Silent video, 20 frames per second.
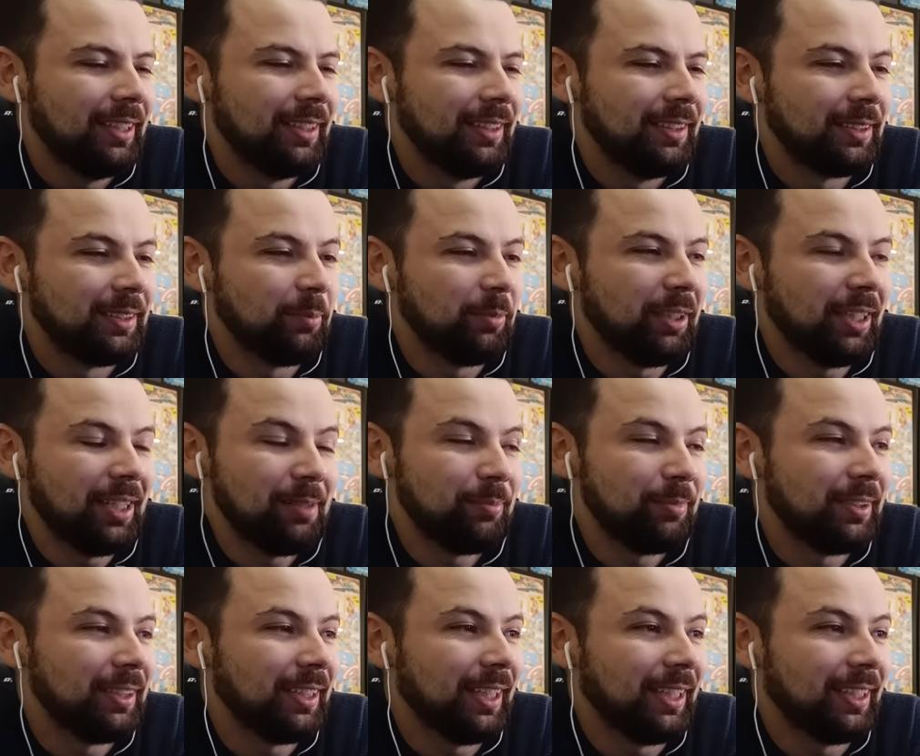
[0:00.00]

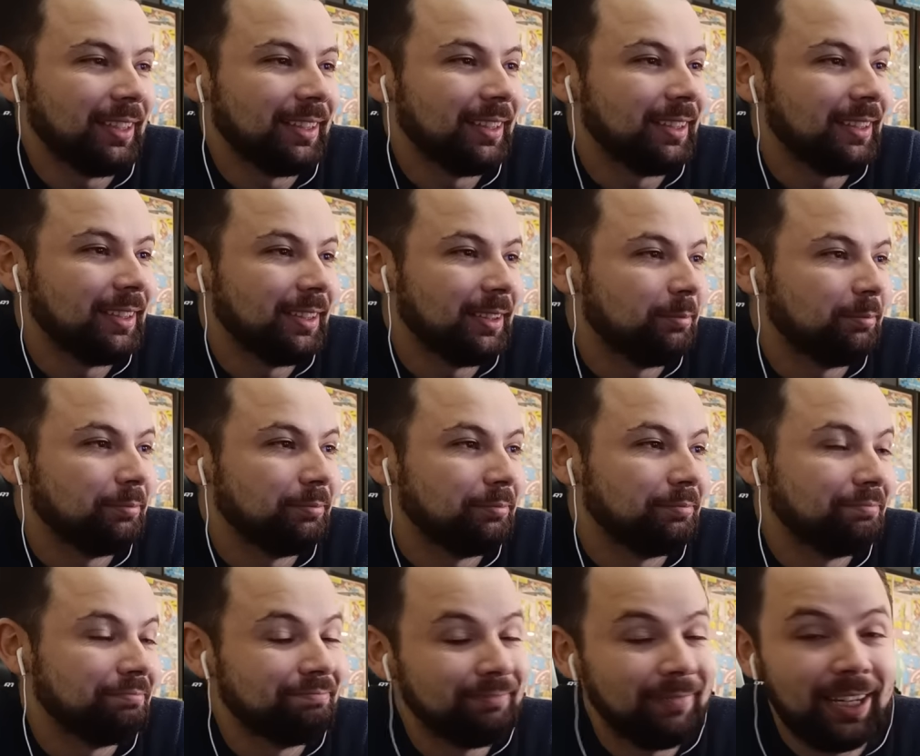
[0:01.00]
Sometimes, again,
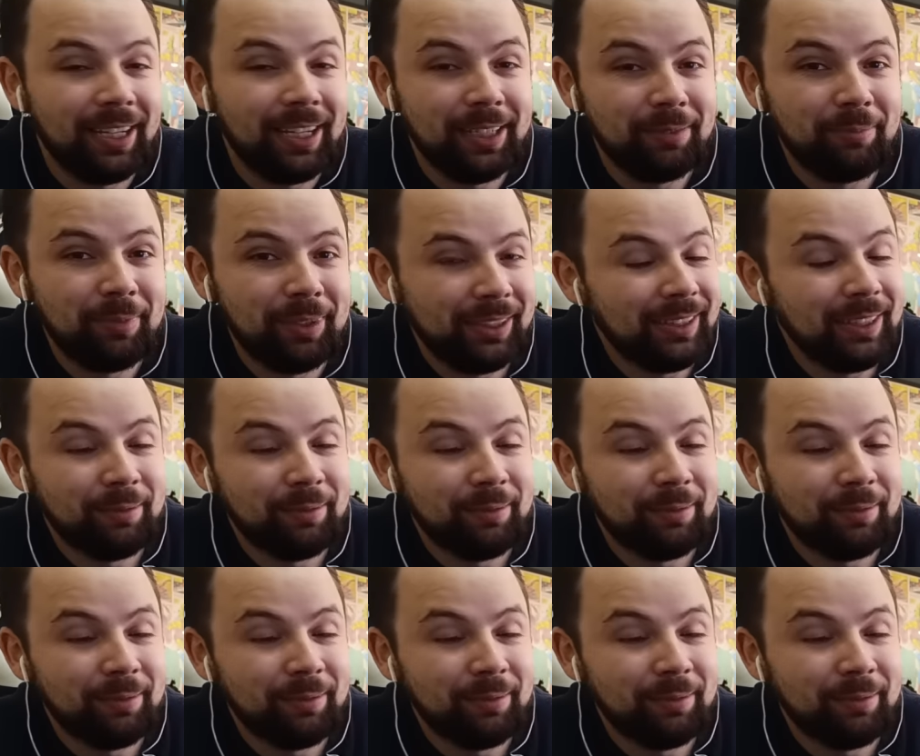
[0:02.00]
I admit